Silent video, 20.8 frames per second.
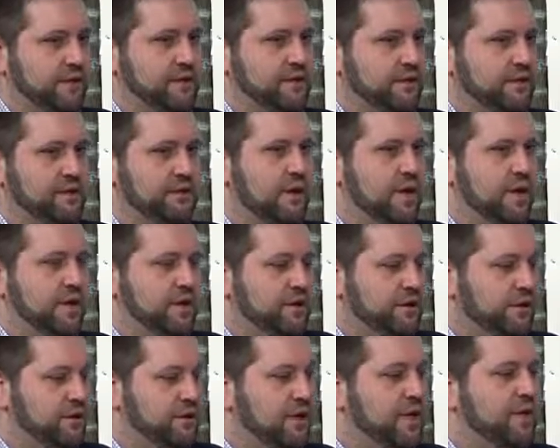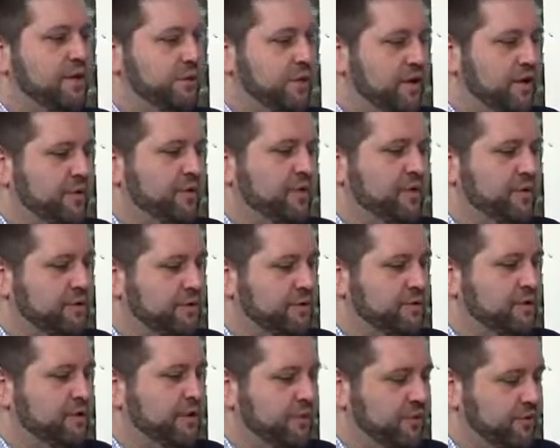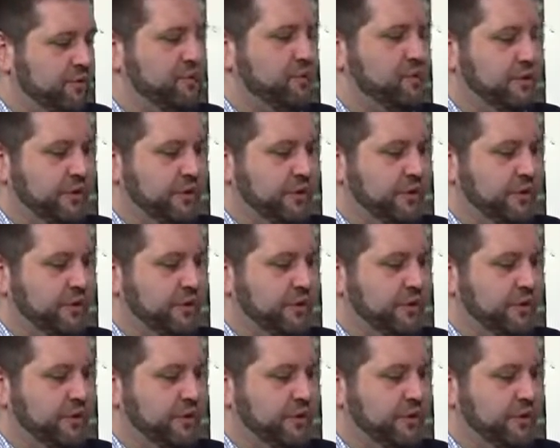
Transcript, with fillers: you know you you run when when you're when you're